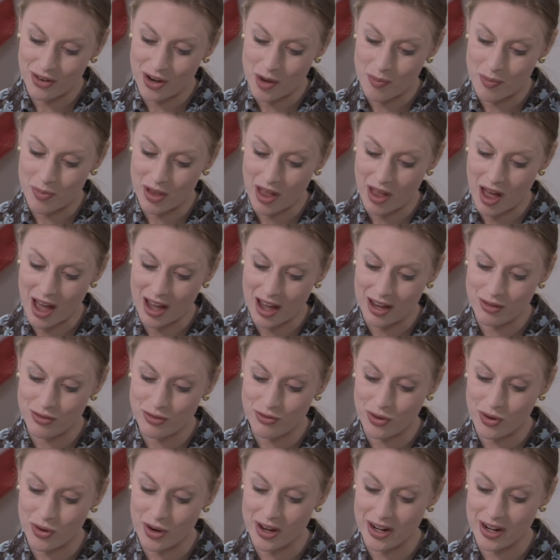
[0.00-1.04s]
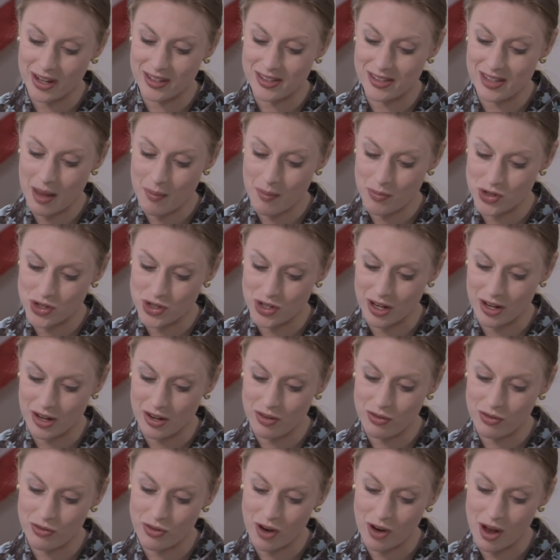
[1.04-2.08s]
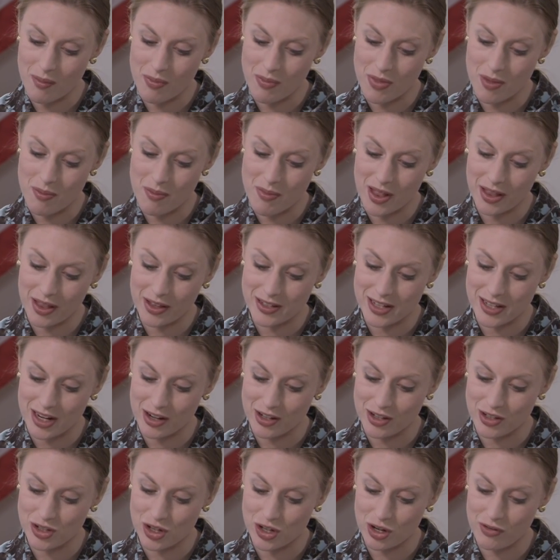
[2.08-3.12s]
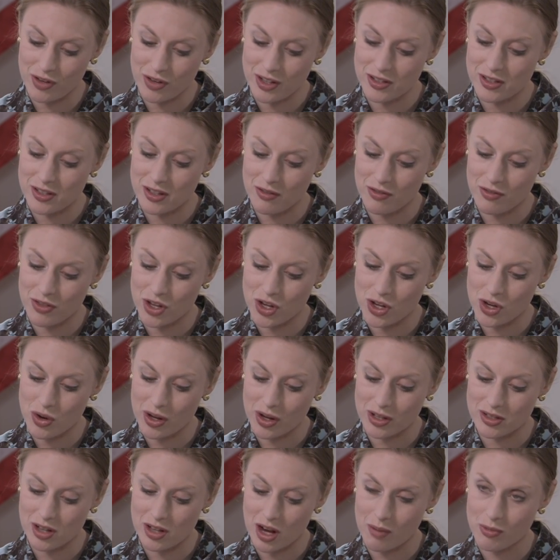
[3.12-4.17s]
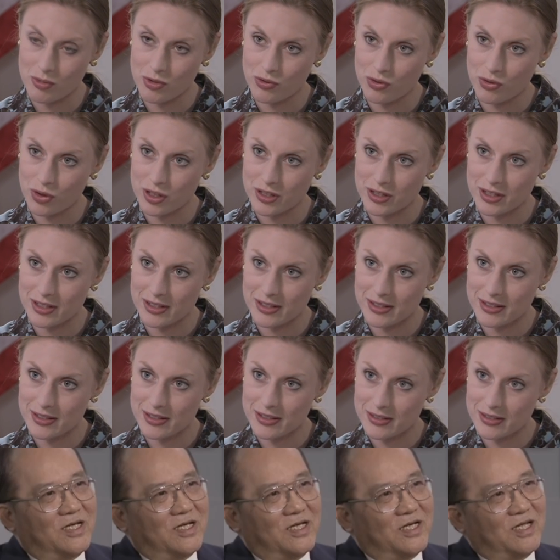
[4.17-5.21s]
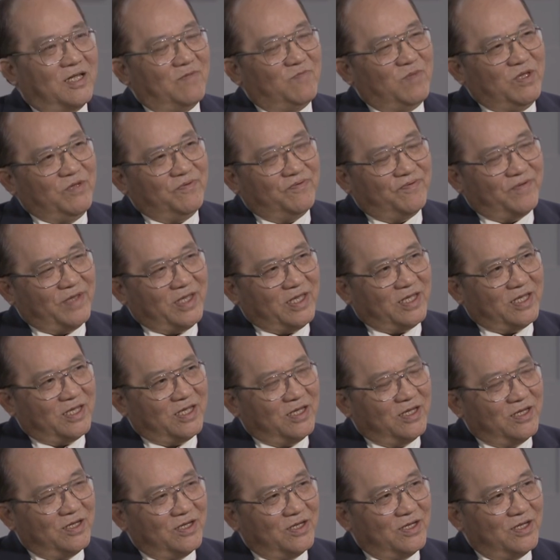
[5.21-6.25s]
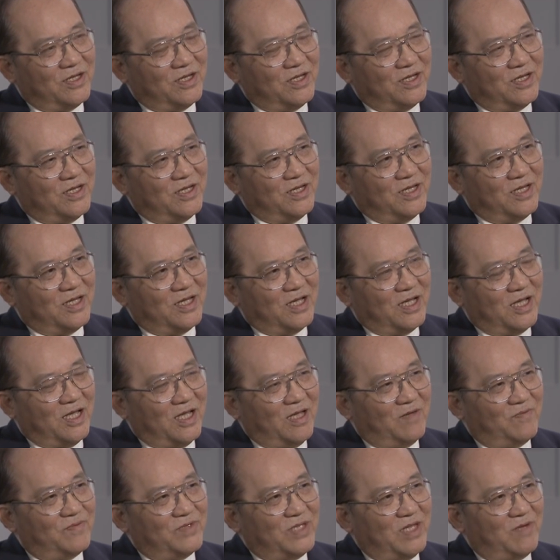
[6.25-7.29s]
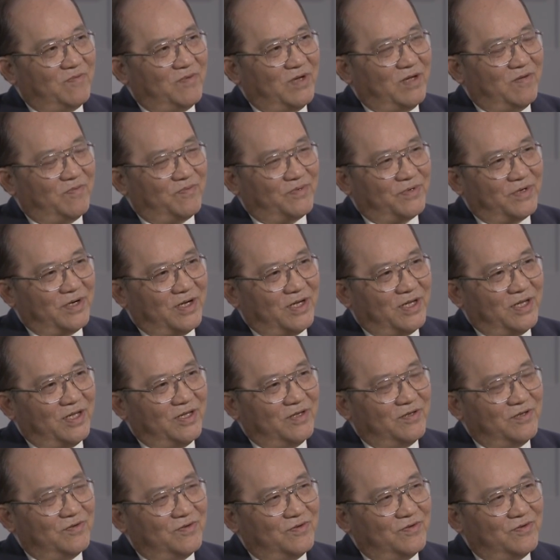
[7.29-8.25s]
applied for an exemption from the military service of the U.S. Armed Forces? Let me think. I have never applied.